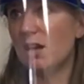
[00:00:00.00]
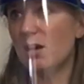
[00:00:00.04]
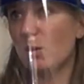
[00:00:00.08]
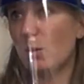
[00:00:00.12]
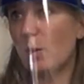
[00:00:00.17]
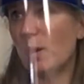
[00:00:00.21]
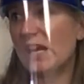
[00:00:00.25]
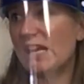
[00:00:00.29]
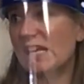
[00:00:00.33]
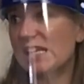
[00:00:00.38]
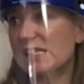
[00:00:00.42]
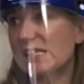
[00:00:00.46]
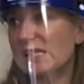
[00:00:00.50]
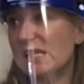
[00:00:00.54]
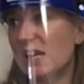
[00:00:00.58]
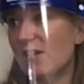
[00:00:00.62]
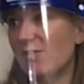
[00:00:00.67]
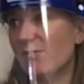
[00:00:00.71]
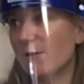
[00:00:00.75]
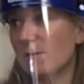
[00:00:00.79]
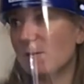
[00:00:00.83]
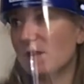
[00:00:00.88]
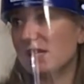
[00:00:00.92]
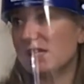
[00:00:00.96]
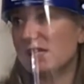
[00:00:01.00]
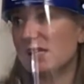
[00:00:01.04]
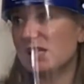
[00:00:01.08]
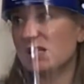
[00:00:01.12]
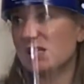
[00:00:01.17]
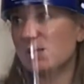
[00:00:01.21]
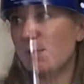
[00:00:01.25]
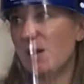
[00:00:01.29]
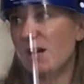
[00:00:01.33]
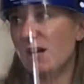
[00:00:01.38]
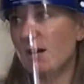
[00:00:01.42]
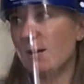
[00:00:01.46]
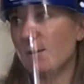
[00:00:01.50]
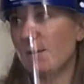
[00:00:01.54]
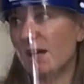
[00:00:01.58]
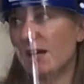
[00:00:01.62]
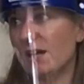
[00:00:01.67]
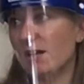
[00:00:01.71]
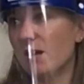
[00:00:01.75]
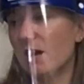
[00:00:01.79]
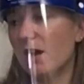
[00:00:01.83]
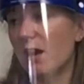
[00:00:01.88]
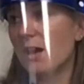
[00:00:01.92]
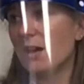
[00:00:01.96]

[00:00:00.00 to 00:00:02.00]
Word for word: We can see from this experiment.